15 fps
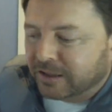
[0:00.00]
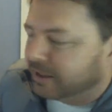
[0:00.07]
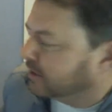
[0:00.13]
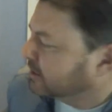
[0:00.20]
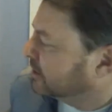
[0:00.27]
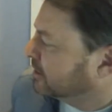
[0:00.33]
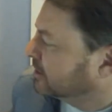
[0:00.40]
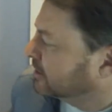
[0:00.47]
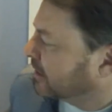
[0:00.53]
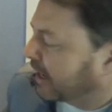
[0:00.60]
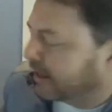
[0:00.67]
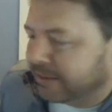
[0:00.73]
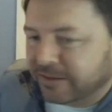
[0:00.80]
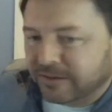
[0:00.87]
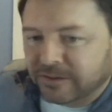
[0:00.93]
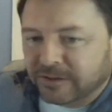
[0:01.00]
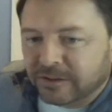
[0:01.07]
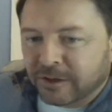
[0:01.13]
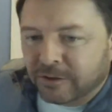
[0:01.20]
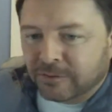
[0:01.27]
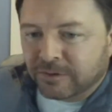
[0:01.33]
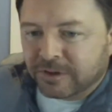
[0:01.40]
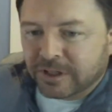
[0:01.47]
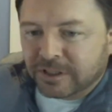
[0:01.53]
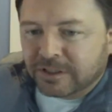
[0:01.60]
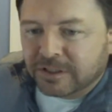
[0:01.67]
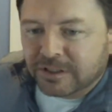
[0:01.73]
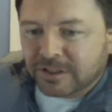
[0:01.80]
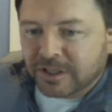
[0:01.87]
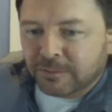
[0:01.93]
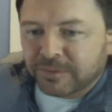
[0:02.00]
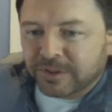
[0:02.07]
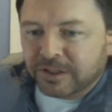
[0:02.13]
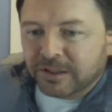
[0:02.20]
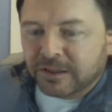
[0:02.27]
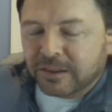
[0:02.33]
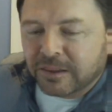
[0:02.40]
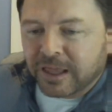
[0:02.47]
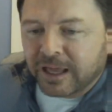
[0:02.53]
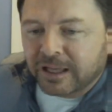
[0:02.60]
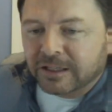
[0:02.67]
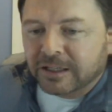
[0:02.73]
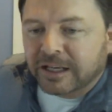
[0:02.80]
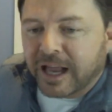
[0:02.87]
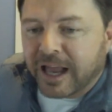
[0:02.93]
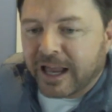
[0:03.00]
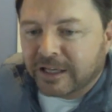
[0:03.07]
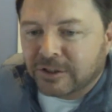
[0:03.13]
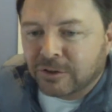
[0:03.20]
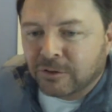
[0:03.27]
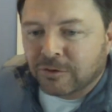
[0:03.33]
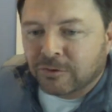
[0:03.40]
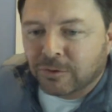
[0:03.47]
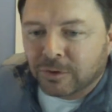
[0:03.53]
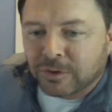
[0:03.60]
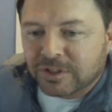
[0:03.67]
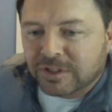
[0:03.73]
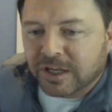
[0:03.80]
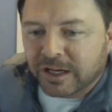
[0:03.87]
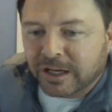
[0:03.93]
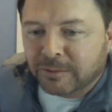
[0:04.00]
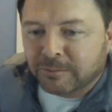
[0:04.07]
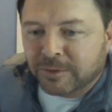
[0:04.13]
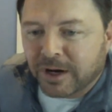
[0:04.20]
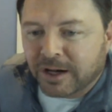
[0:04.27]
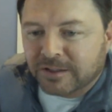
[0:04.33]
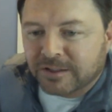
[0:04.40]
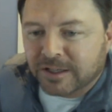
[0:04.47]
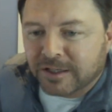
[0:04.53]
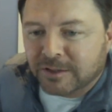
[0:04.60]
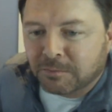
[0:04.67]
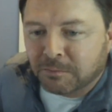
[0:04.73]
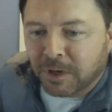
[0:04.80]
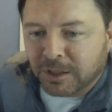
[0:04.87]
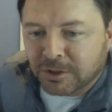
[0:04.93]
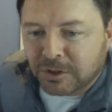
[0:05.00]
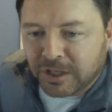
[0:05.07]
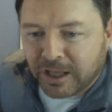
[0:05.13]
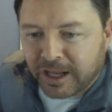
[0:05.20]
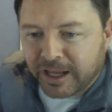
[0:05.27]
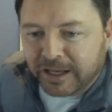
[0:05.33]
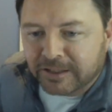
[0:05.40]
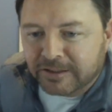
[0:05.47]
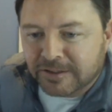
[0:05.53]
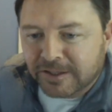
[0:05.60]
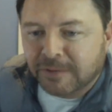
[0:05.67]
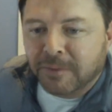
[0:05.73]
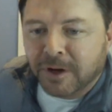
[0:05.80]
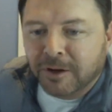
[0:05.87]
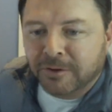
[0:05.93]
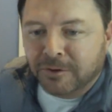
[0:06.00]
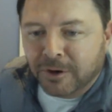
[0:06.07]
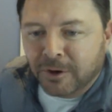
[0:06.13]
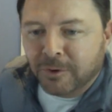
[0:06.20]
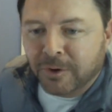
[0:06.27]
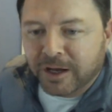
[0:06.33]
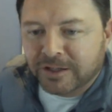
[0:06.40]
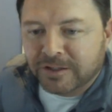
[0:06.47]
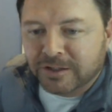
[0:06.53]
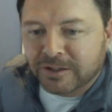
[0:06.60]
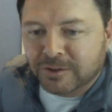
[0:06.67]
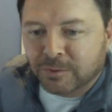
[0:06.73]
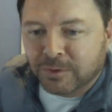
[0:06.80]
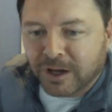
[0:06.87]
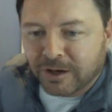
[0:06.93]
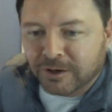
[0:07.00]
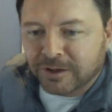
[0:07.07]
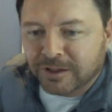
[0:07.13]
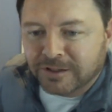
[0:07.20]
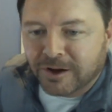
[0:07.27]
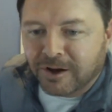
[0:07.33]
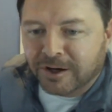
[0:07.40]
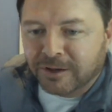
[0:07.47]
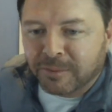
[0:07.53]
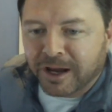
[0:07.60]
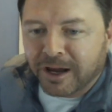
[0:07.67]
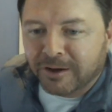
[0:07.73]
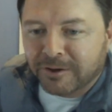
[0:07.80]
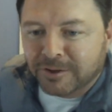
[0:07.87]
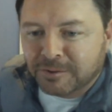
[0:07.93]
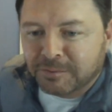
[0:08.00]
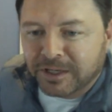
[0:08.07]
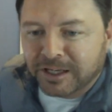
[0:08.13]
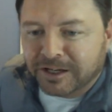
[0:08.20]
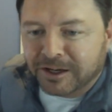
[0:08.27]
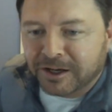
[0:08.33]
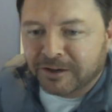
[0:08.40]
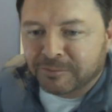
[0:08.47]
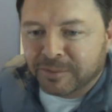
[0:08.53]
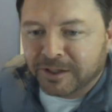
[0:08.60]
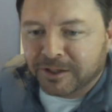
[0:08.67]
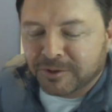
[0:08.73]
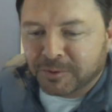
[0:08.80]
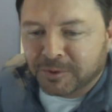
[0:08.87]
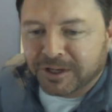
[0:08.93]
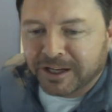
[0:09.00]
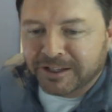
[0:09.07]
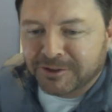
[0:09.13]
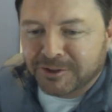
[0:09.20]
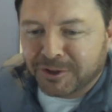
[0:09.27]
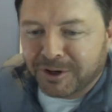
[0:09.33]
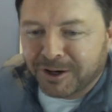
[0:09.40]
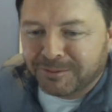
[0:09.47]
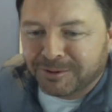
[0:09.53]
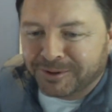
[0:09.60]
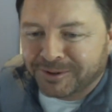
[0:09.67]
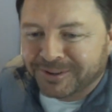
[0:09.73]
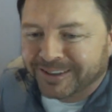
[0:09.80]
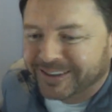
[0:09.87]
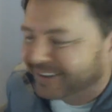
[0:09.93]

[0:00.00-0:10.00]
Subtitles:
This is, this is something that guides you through a setup process, much like some other OSs we're not going to talk about or speak of because we'll get in trouble.